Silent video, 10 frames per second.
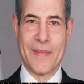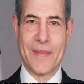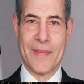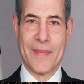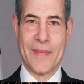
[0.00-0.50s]

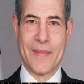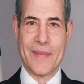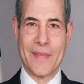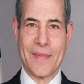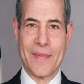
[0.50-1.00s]

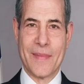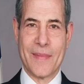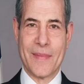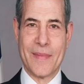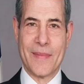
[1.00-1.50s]

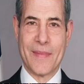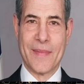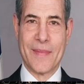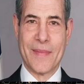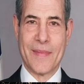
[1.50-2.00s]

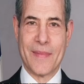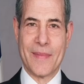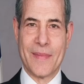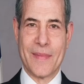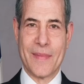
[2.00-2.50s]

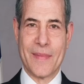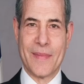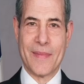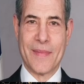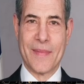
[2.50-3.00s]

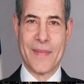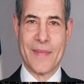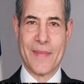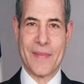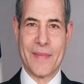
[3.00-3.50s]

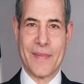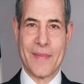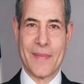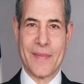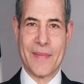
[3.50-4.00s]

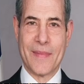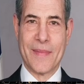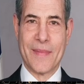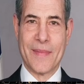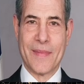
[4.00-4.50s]

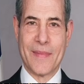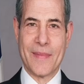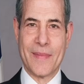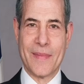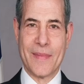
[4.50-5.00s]

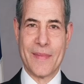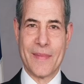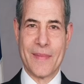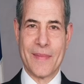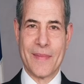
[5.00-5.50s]

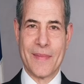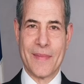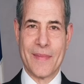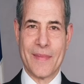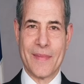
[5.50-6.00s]

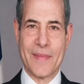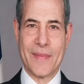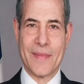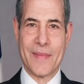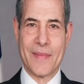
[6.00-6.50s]

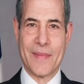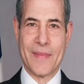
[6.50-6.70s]
(not speaking)